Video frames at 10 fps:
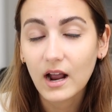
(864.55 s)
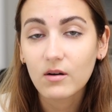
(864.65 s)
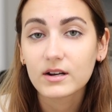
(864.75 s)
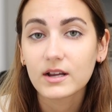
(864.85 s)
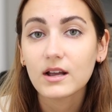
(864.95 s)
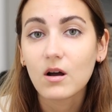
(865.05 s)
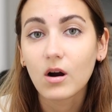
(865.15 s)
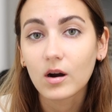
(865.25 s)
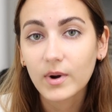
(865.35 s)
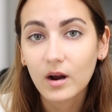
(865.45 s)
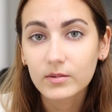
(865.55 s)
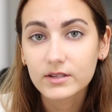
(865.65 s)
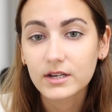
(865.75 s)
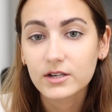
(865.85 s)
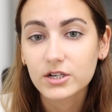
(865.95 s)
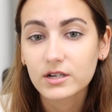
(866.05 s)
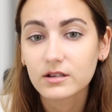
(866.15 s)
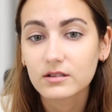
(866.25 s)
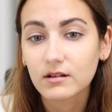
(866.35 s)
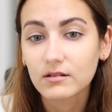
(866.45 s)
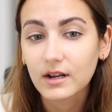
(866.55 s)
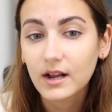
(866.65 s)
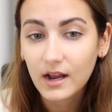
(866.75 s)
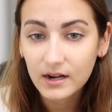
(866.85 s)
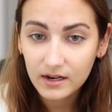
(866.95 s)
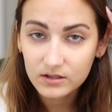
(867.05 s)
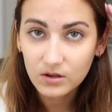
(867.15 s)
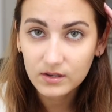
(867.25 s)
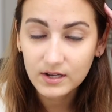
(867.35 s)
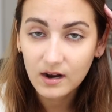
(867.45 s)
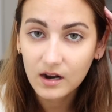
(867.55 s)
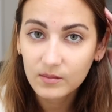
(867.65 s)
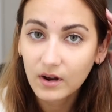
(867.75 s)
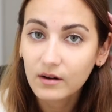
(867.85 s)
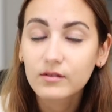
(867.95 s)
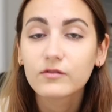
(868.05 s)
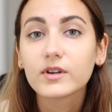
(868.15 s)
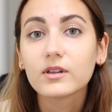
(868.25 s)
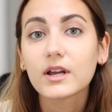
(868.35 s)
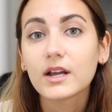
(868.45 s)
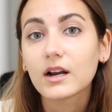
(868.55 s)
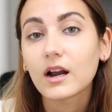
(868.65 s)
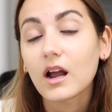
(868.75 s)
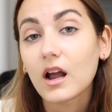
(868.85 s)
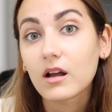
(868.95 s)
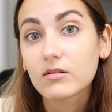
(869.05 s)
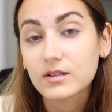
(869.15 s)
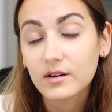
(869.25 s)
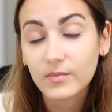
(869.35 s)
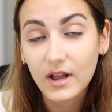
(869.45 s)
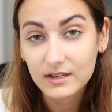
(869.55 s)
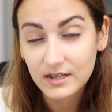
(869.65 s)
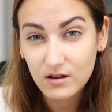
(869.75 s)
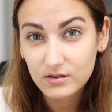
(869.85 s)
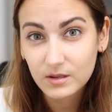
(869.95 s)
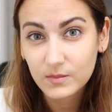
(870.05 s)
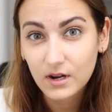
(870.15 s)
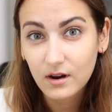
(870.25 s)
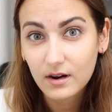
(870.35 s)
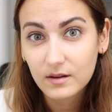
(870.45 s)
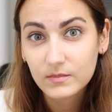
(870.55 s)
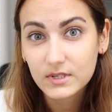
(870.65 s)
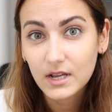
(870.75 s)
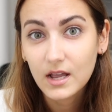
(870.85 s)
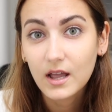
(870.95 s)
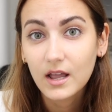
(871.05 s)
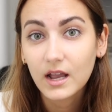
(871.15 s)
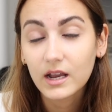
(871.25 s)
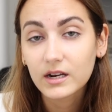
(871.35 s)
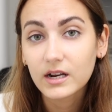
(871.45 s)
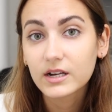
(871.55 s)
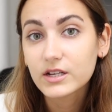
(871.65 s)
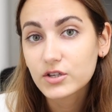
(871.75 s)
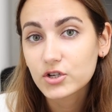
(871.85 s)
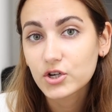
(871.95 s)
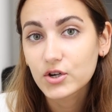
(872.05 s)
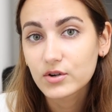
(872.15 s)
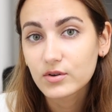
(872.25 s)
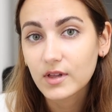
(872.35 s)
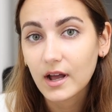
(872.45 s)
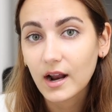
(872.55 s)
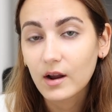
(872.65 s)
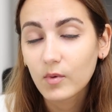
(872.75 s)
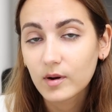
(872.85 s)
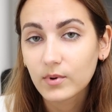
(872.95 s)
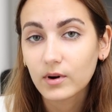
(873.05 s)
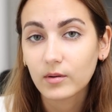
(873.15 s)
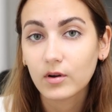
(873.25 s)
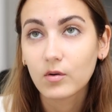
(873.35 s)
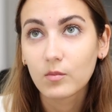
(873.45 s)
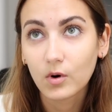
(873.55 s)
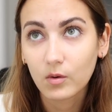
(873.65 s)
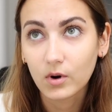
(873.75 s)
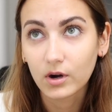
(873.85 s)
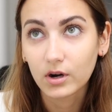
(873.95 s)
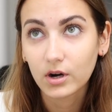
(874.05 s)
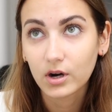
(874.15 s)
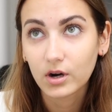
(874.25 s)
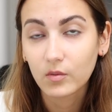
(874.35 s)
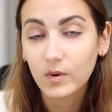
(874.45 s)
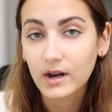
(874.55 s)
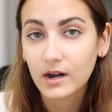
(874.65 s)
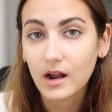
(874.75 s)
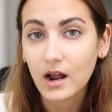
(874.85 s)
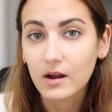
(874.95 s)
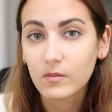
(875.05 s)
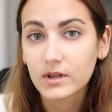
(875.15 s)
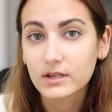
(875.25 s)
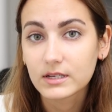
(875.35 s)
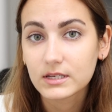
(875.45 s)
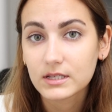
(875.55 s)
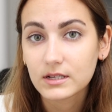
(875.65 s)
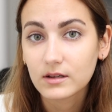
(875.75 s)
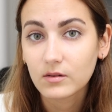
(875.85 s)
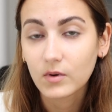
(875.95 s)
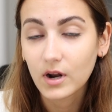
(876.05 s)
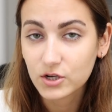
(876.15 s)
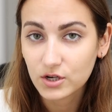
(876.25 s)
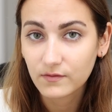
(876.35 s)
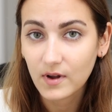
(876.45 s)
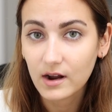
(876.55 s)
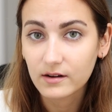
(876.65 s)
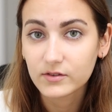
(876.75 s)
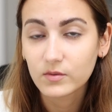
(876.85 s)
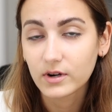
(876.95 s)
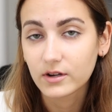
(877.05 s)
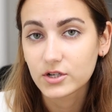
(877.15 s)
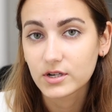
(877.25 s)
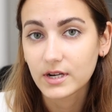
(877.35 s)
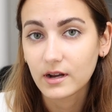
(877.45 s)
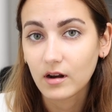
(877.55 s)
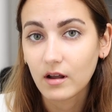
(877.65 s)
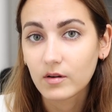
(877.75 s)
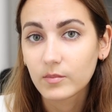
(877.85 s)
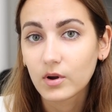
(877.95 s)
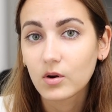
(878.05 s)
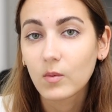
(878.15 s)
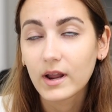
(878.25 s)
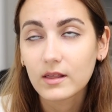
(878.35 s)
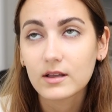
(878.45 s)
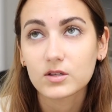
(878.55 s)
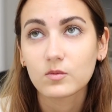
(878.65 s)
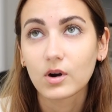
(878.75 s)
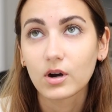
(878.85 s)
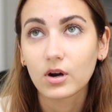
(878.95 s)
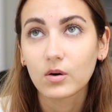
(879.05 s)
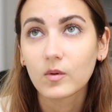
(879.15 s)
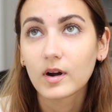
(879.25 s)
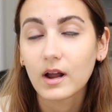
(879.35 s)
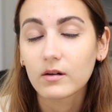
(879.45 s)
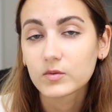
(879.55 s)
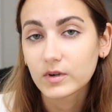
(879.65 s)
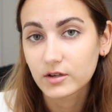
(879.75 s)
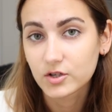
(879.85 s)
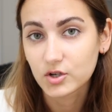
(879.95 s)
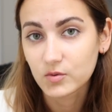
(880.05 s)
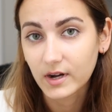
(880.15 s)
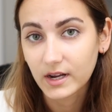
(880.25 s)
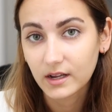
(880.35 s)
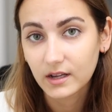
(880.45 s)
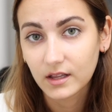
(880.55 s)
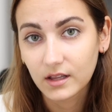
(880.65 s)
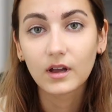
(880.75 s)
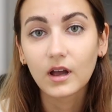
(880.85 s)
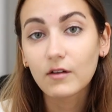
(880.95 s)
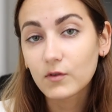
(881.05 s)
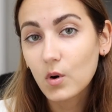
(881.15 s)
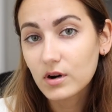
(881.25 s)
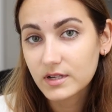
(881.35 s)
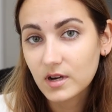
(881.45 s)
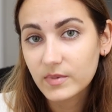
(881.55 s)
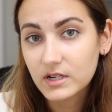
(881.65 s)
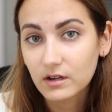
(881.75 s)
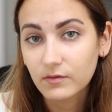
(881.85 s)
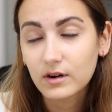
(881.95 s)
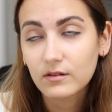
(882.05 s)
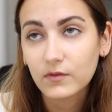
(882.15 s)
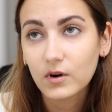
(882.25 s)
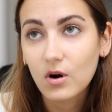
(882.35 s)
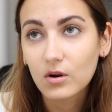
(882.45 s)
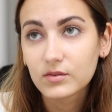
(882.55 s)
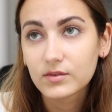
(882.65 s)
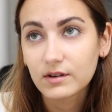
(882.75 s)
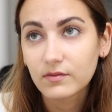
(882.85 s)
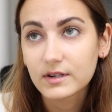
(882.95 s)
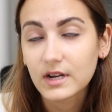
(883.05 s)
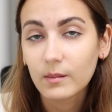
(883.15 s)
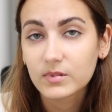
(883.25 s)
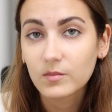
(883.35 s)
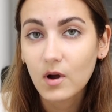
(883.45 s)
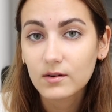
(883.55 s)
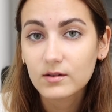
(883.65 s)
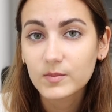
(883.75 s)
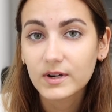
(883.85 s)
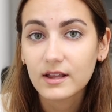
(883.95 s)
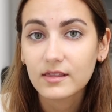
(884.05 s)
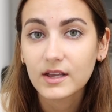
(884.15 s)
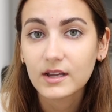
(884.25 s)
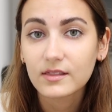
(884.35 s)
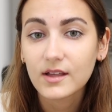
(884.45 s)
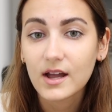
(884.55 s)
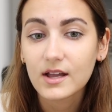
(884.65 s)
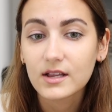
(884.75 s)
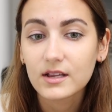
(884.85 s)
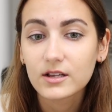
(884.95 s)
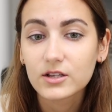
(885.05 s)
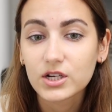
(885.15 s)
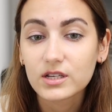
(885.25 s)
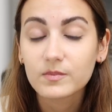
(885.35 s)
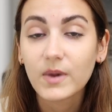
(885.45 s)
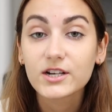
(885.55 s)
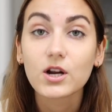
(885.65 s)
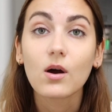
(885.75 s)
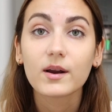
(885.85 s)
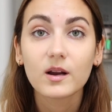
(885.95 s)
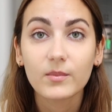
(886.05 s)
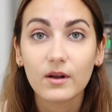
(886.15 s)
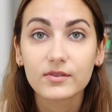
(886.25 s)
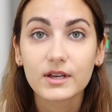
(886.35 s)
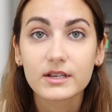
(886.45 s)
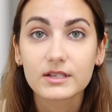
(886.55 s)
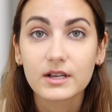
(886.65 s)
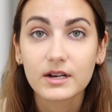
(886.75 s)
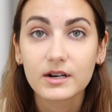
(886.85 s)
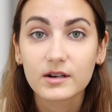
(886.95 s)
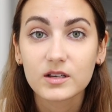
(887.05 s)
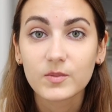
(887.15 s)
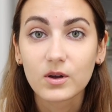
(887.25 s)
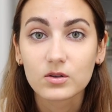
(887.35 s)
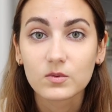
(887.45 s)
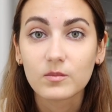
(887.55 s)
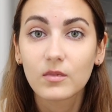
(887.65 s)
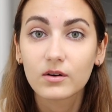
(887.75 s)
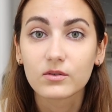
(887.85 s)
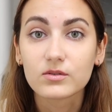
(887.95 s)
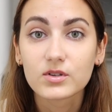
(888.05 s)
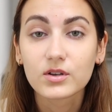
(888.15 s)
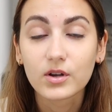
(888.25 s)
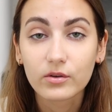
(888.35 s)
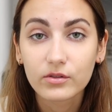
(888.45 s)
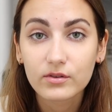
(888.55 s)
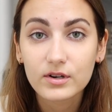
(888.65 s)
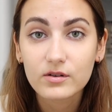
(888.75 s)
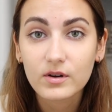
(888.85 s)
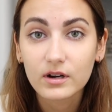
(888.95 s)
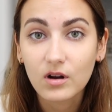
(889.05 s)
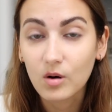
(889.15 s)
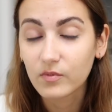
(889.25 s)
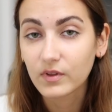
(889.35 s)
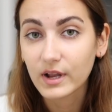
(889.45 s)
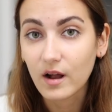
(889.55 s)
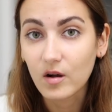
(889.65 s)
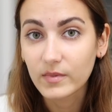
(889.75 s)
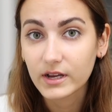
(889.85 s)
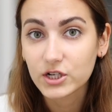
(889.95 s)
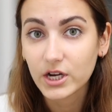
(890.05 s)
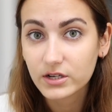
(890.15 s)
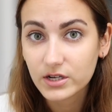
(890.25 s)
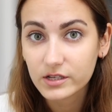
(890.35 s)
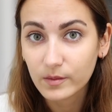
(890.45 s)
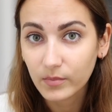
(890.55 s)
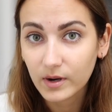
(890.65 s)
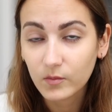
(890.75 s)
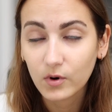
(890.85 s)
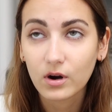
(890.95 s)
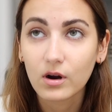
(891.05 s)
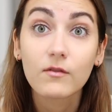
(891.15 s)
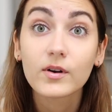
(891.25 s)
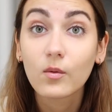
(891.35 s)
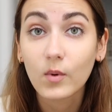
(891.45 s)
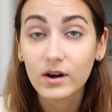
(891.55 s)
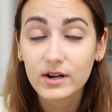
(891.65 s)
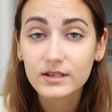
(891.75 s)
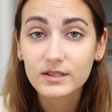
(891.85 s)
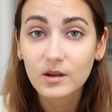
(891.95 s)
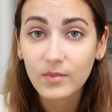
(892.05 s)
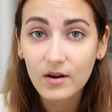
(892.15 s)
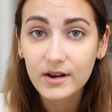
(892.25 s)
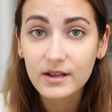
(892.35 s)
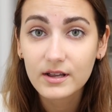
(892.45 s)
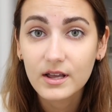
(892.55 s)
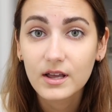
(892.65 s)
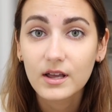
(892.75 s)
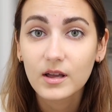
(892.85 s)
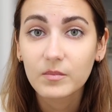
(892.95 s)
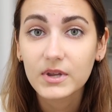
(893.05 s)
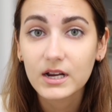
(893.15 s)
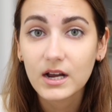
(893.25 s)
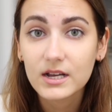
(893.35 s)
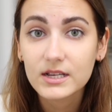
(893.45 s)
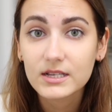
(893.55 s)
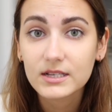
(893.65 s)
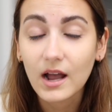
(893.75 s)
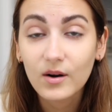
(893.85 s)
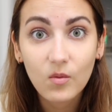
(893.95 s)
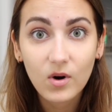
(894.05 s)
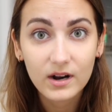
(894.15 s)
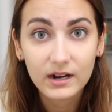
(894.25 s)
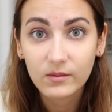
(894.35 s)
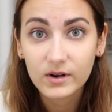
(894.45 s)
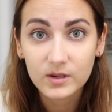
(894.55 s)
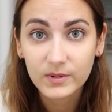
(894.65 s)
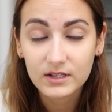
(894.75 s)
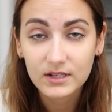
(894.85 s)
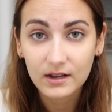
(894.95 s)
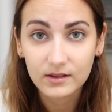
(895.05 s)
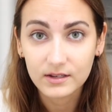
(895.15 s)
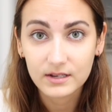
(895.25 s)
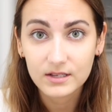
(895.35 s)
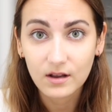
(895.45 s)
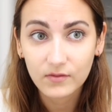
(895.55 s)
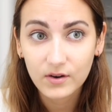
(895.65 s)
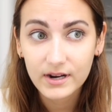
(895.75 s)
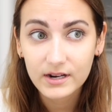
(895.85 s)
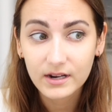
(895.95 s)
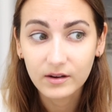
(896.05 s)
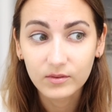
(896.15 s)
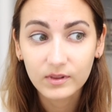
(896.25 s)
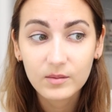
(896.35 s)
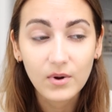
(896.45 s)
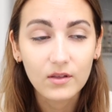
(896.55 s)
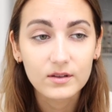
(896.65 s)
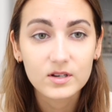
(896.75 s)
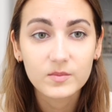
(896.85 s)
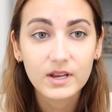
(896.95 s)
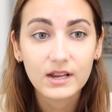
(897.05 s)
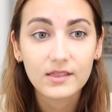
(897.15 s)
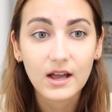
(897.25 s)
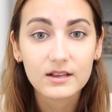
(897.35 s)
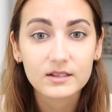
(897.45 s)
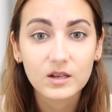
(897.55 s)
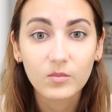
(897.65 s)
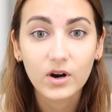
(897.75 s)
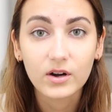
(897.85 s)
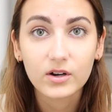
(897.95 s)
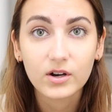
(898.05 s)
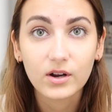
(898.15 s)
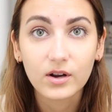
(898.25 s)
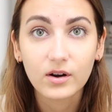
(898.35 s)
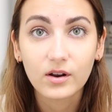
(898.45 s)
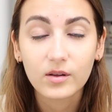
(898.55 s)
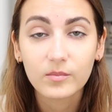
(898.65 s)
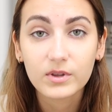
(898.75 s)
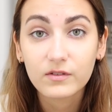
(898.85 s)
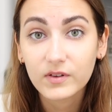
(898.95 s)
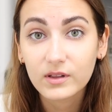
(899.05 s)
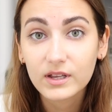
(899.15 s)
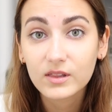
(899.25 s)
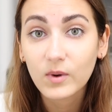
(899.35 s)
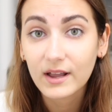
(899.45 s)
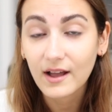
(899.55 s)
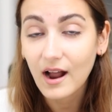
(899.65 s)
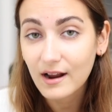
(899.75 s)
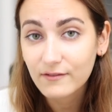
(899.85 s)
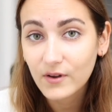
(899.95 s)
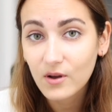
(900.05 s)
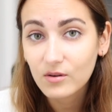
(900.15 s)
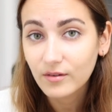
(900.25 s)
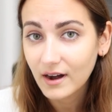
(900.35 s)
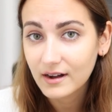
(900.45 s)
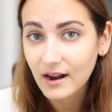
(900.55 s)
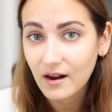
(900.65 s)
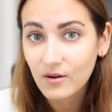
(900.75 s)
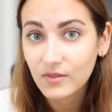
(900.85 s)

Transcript: I would get heart palpitations, I would get headaches all the time, I would feel like I was gonna pass out sometimes. And it is true that I would book more work when I was 105 to 110. I would book way less work when I was 120. Of course, it could be different for all different types of models, but I think that just by talking about this, it can expose what models go through and hopefully help make changes and bring more of an awareness about it, because I don't want anyone to be silently suffering. It really bothers me that someone could be feeling the way that I felt right now.